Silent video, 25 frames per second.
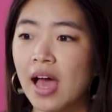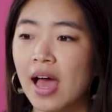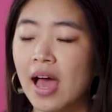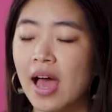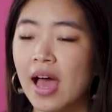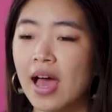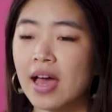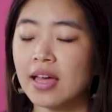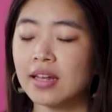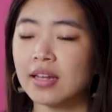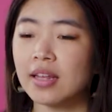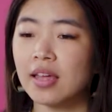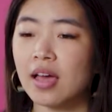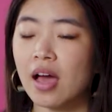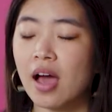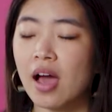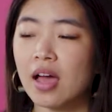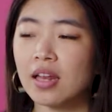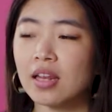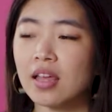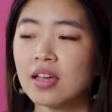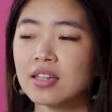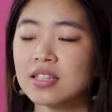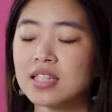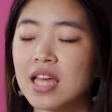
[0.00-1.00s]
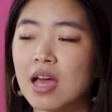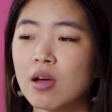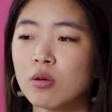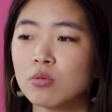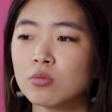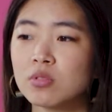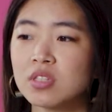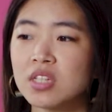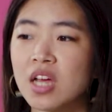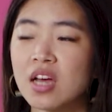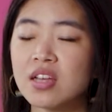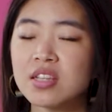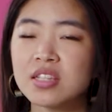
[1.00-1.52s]
and I liked how
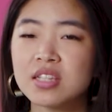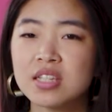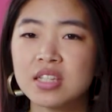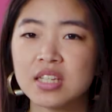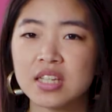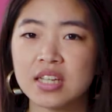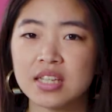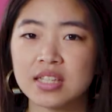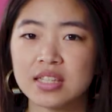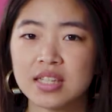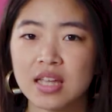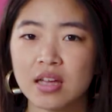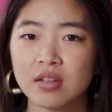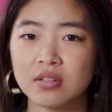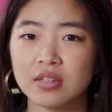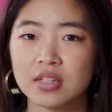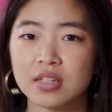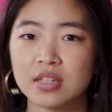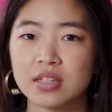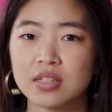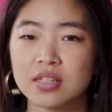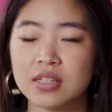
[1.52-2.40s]
dusty it sounded.